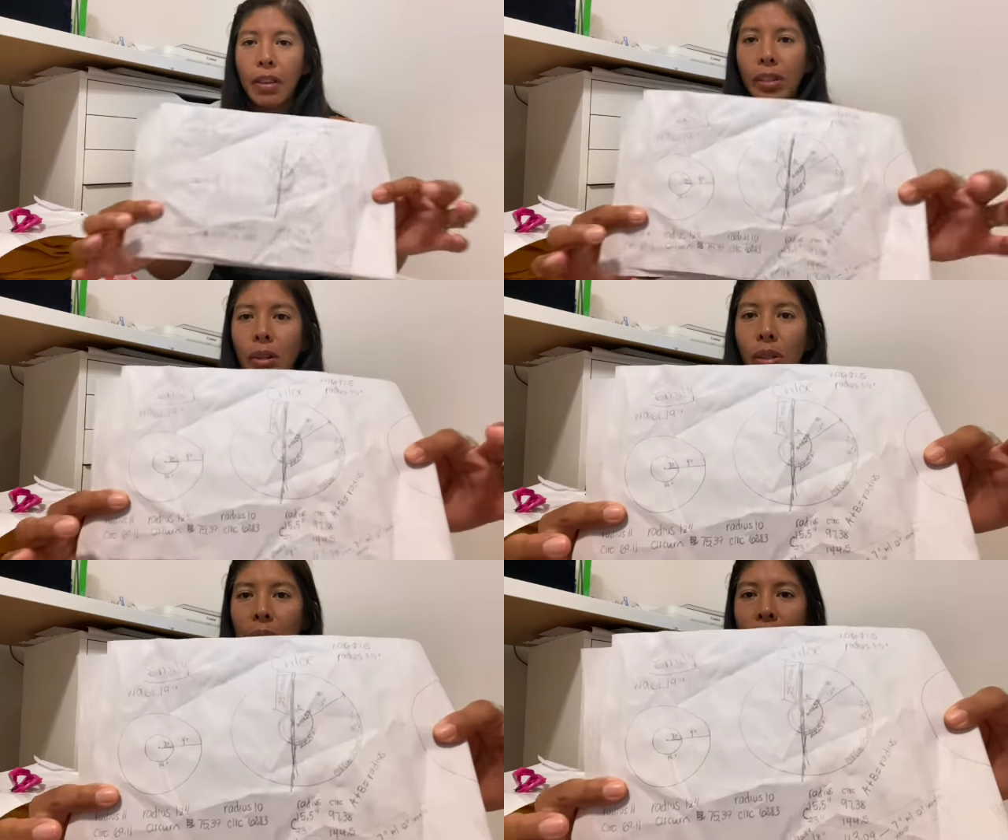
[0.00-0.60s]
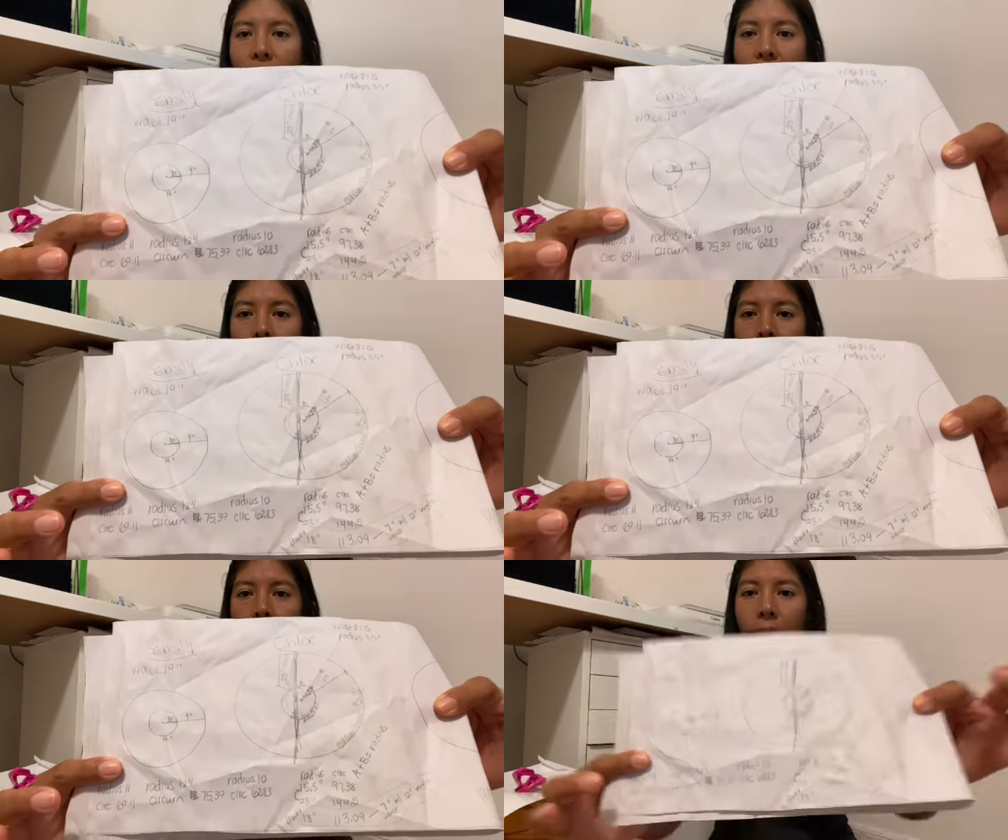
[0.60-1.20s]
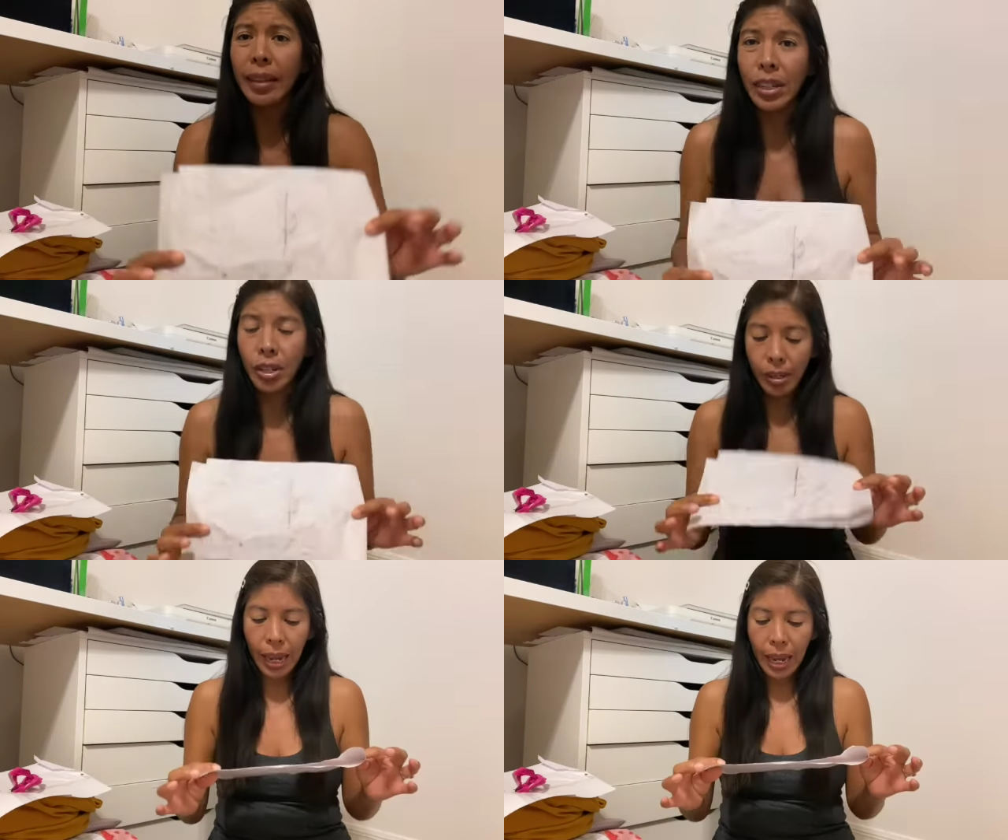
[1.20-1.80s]
the perfect measurements for
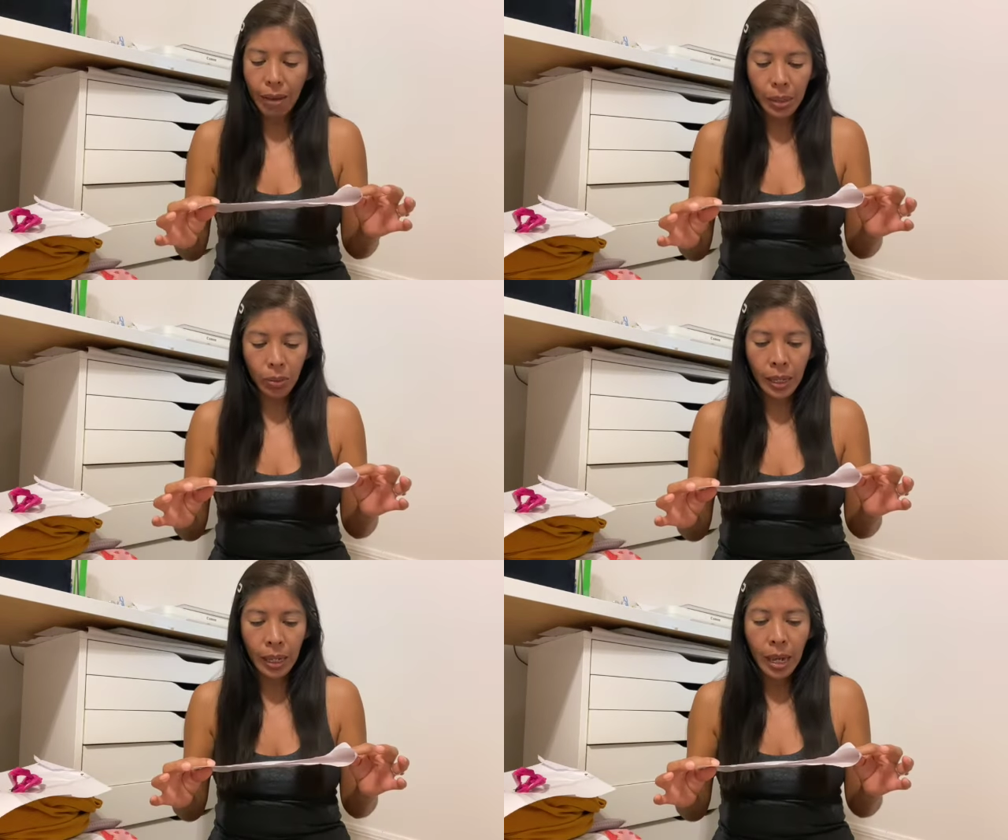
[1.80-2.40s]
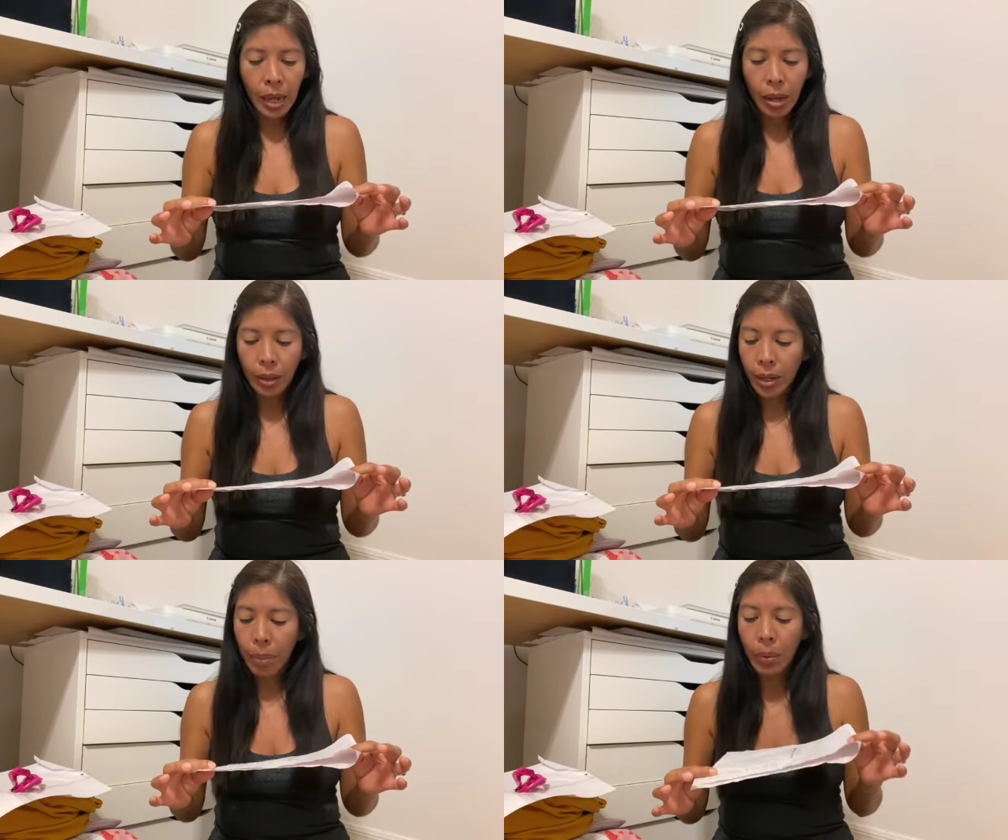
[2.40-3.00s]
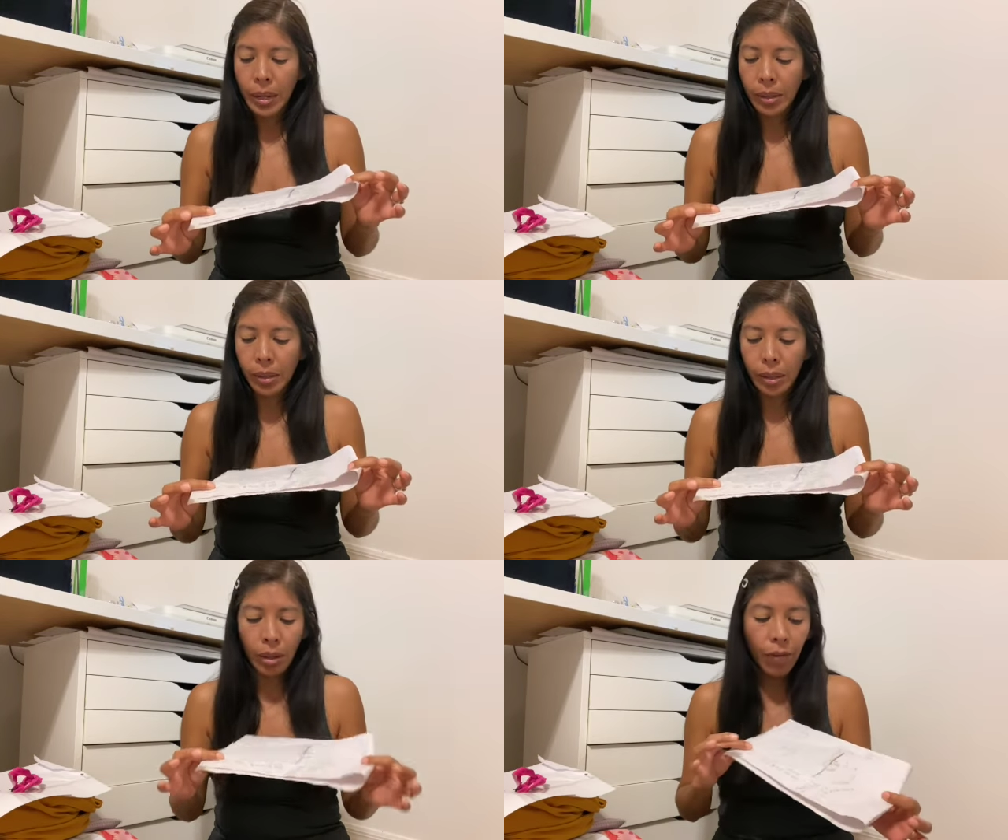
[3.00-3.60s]
a circle skirt for my 8-year-old
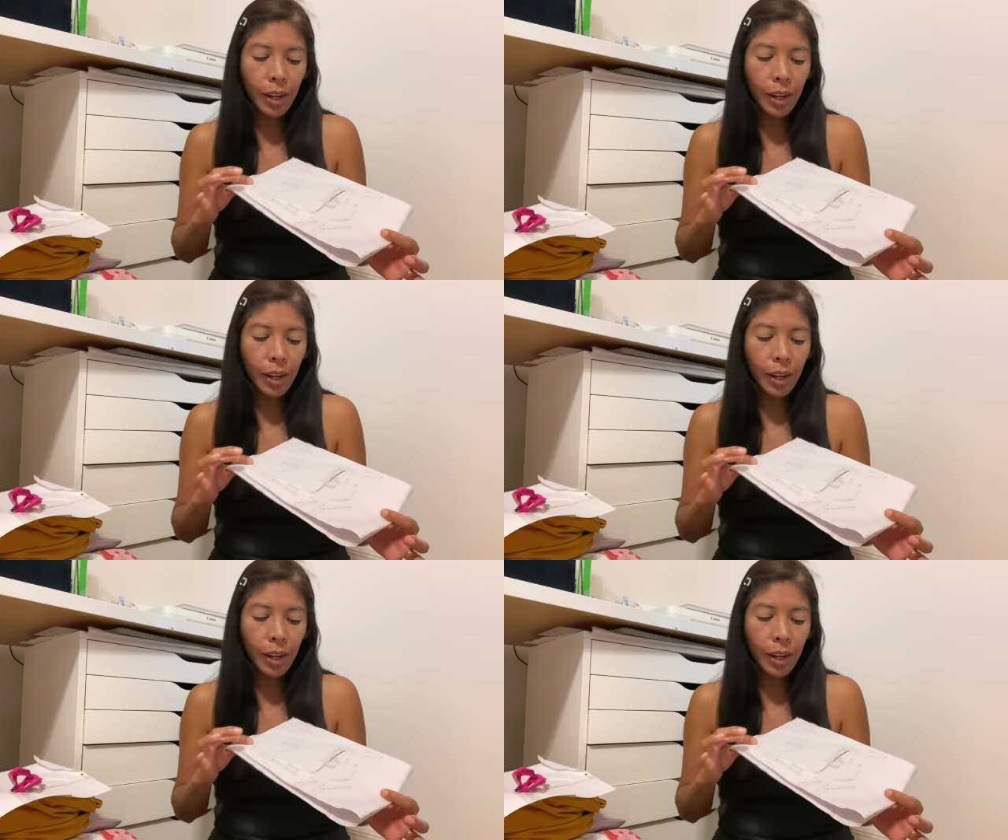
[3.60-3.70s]
daughter.